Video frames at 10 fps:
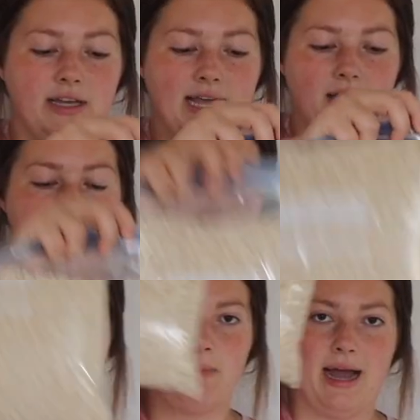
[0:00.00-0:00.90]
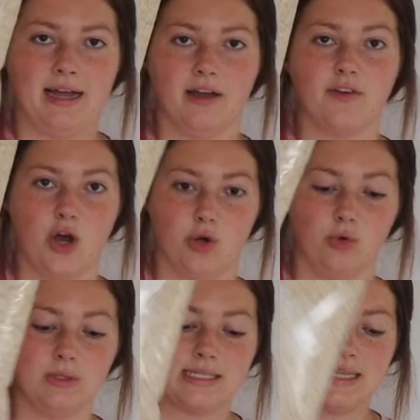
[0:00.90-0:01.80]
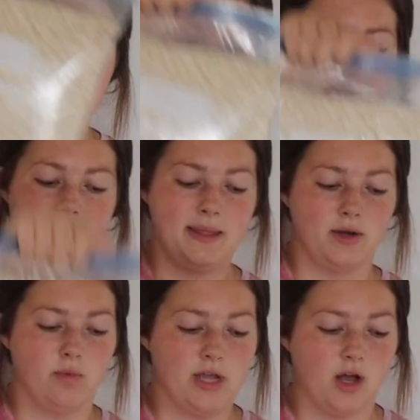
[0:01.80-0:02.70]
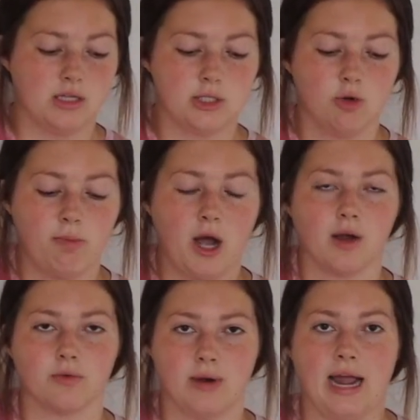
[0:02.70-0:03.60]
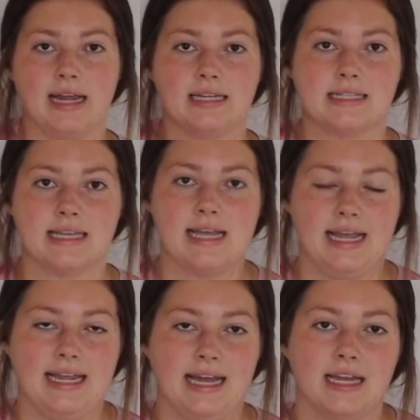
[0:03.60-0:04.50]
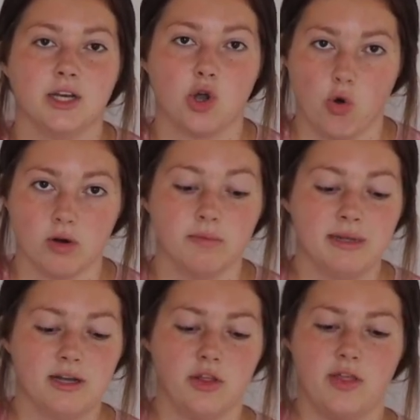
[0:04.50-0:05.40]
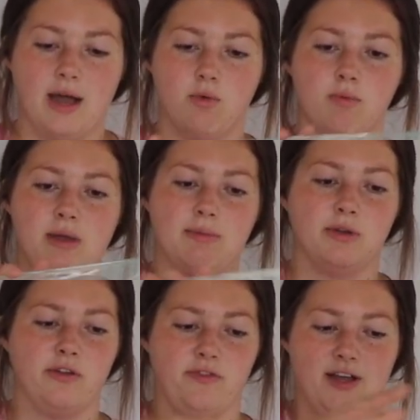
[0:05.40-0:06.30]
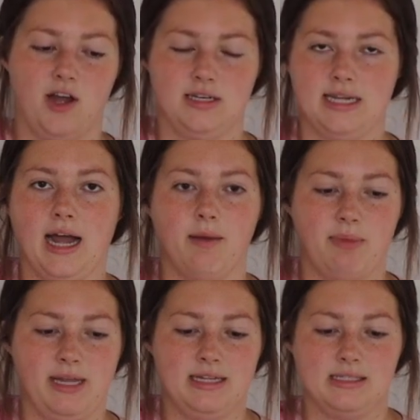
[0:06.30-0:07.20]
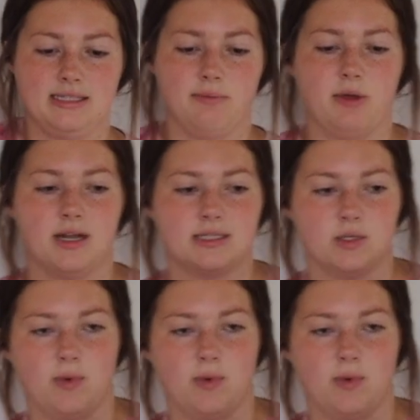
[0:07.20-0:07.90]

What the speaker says: a gallon-sized bag of oats, and then we also bought rice and cornmeal that will be able to fit on top in Ziplocs as